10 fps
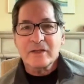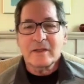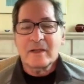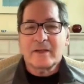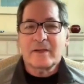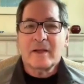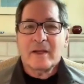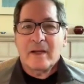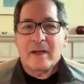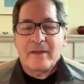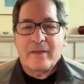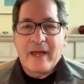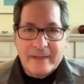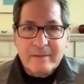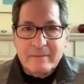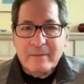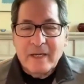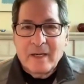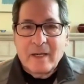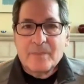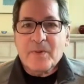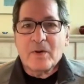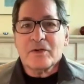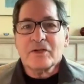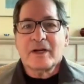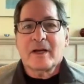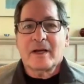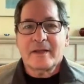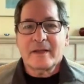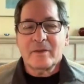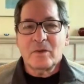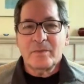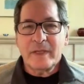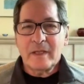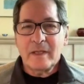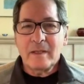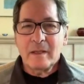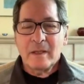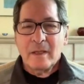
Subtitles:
And that approach, I think, will be